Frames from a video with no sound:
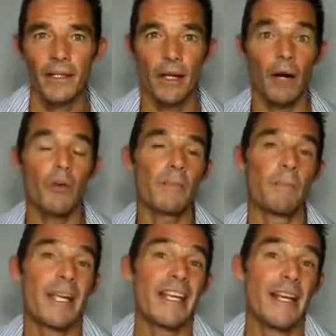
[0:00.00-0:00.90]
I wouldn't
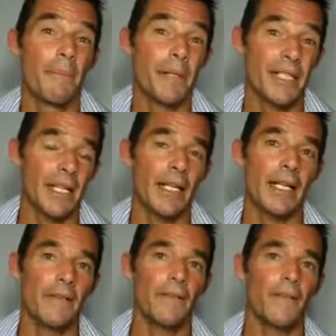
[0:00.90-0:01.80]
be a particularly
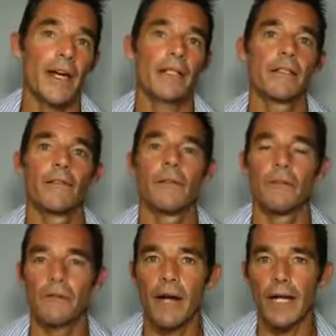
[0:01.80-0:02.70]
effective
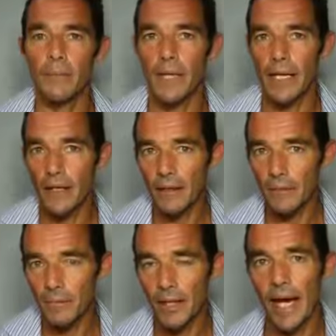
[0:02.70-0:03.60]
rugby
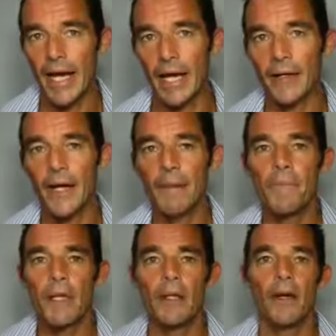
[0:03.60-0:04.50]
player. Now,
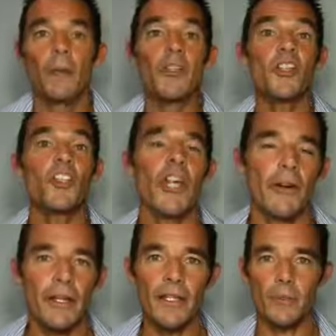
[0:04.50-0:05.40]
I'm just
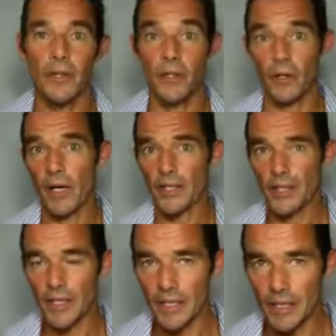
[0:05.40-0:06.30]
sharing this with you as an
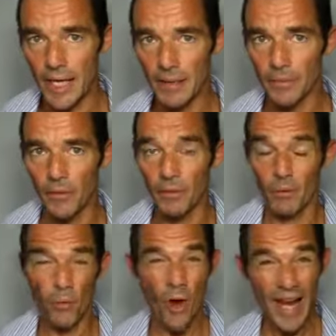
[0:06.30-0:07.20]
example, but
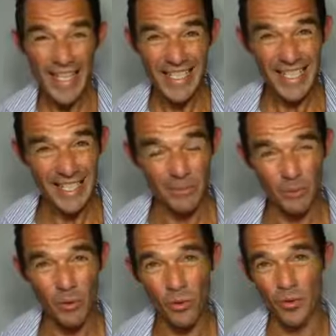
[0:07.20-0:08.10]
why is this
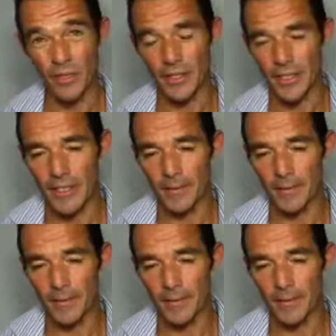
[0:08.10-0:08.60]
important?